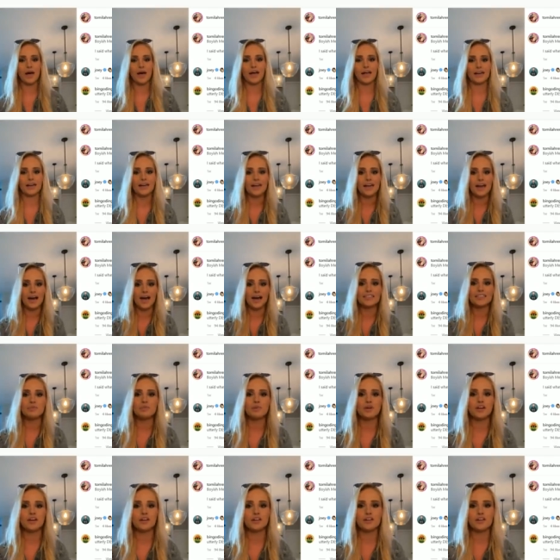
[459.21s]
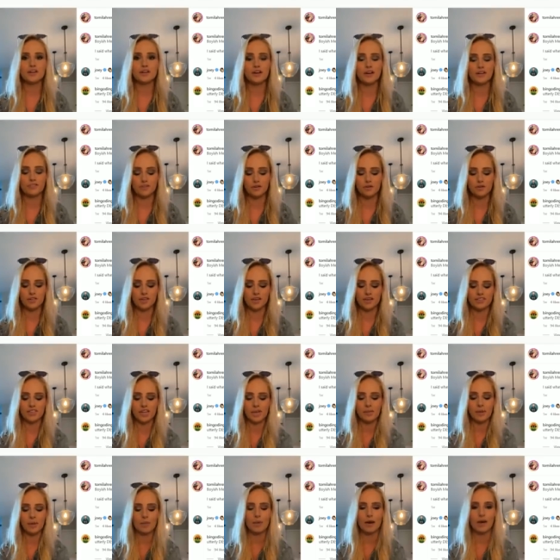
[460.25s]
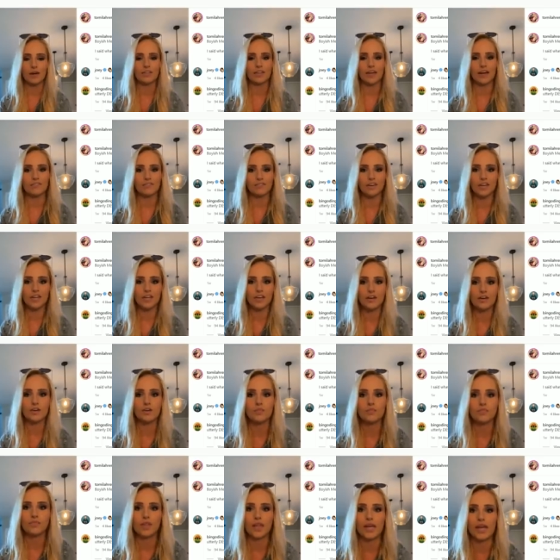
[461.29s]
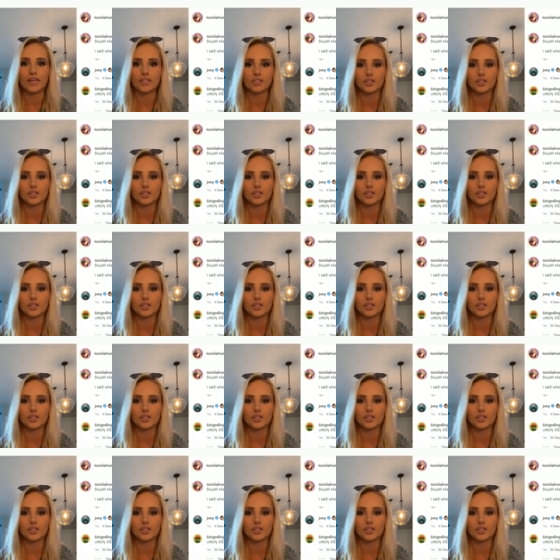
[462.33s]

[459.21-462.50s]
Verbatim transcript: But I did want to clear a few things up about that video